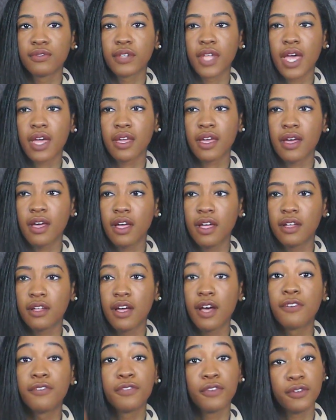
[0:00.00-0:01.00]
like a
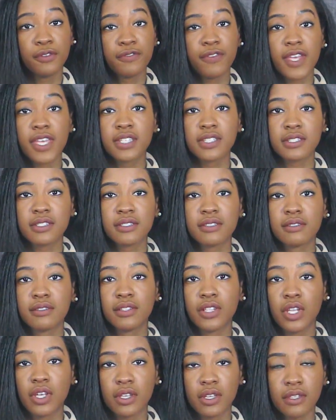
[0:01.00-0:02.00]
full face
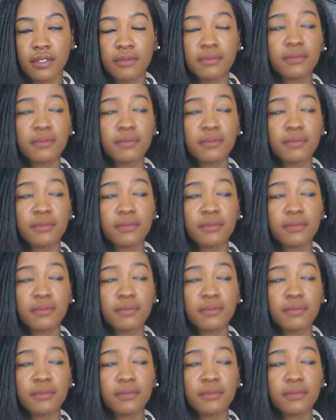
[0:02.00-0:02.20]
look.